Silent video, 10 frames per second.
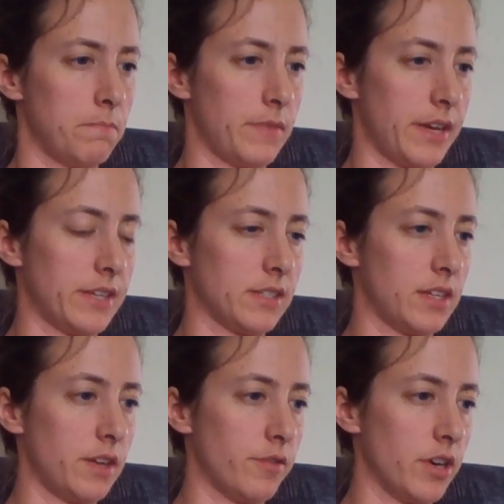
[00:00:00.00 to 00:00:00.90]
asked
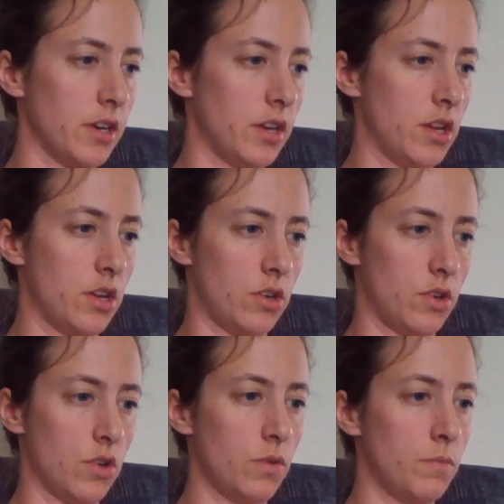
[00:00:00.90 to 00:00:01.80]
Avery.
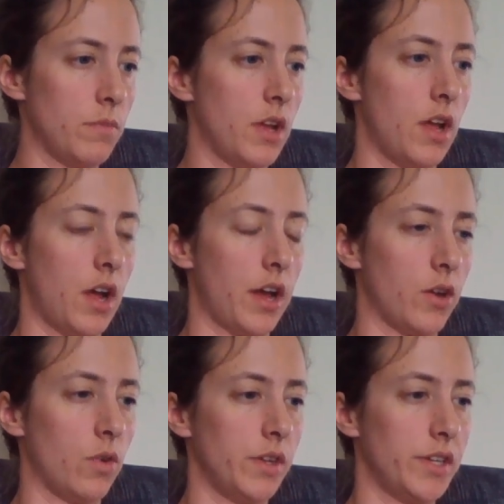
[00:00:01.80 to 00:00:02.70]
"Nope, I
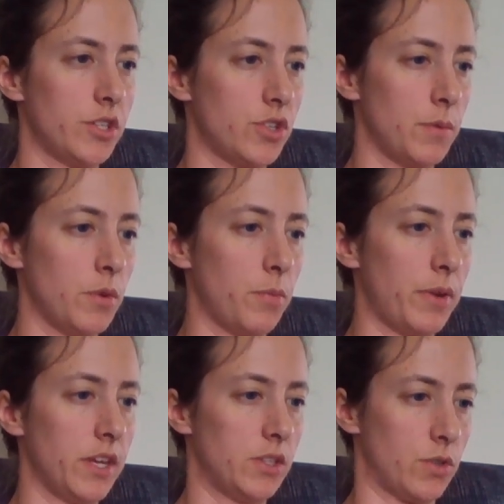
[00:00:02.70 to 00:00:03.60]
only distribute
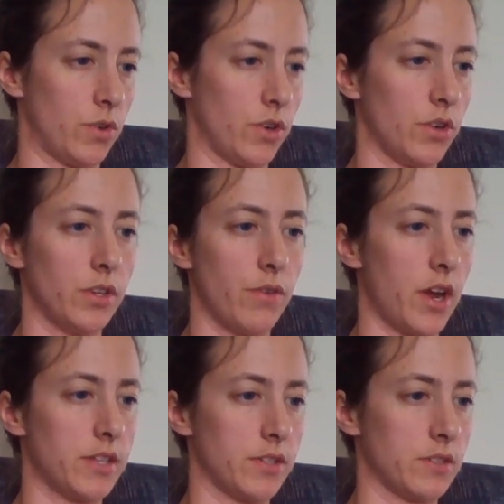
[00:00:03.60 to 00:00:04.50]
pigs to early
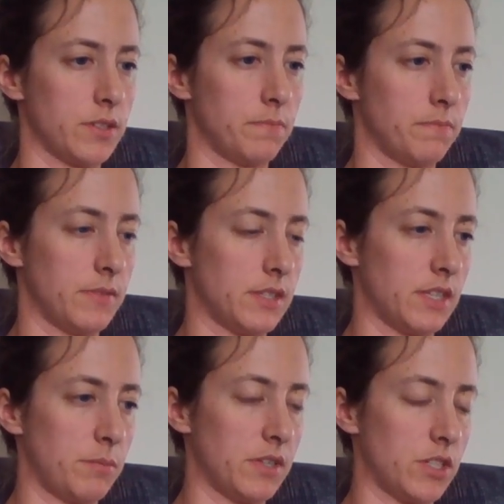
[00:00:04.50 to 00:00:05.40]
risers,"
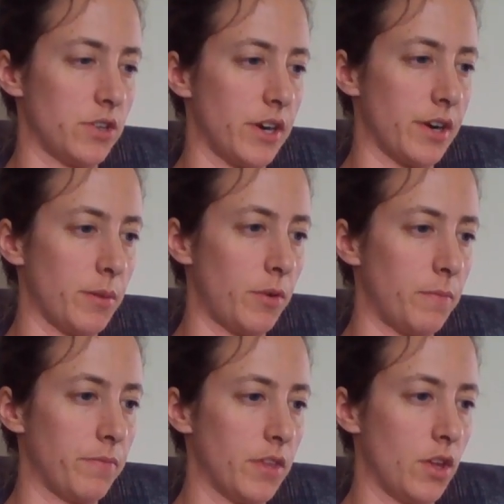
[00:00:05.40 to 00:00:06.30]
said Mr.
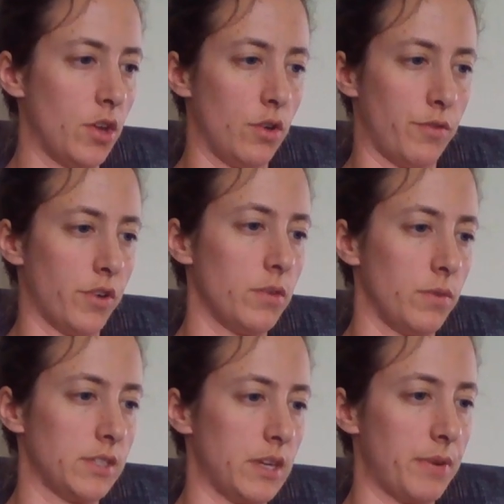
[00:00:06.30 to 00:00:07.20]
Arable. Fern
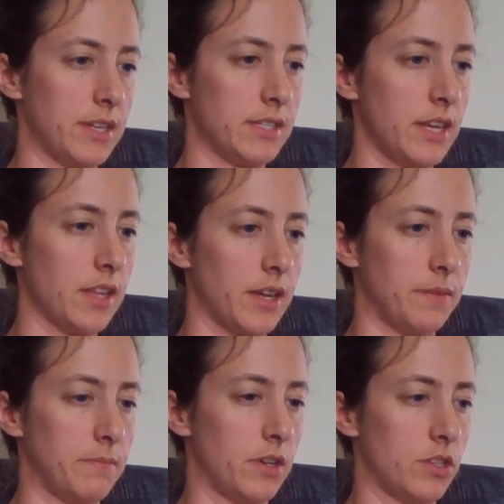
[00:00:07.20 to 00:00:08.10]
was up at daylight,
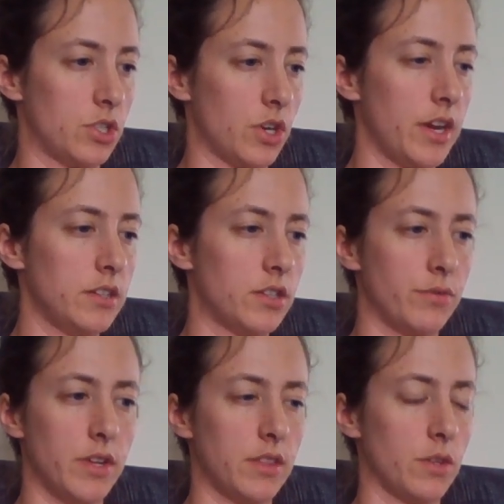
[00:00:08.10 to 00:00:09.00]
trying to
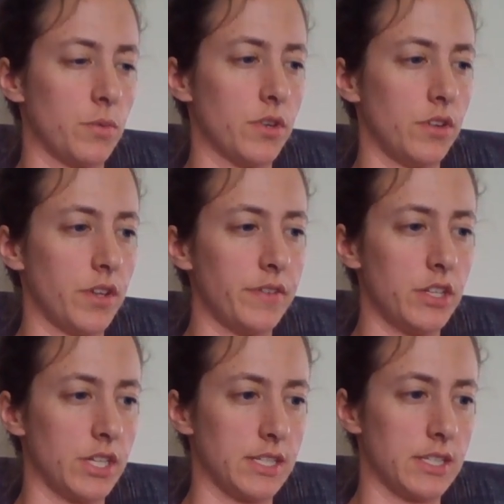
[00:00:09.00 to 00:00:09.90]
rid the world of
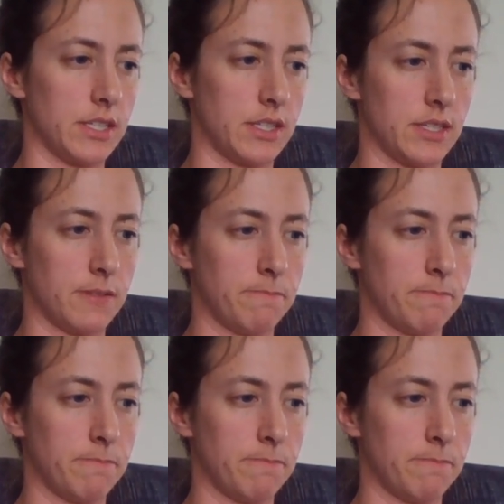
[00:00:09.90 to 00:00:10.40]
injustice.